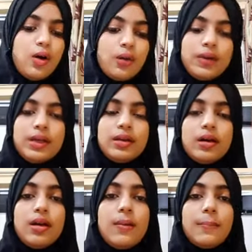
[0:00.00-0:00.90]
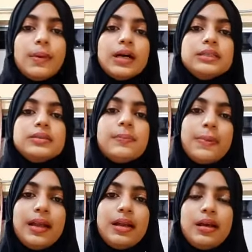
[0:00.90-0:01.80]
Over here, birds
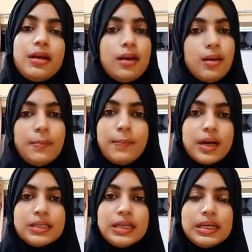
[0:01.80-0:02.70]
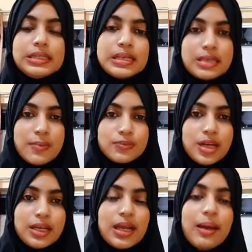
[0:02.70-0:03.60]
build, bird is a
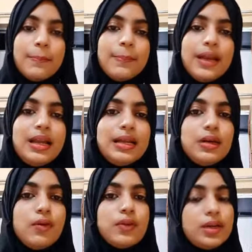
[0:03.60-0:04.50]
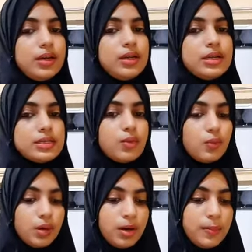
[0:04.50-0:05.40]
subject, build over here is the
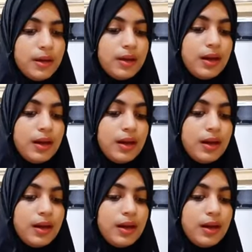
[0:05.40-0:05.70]
verb,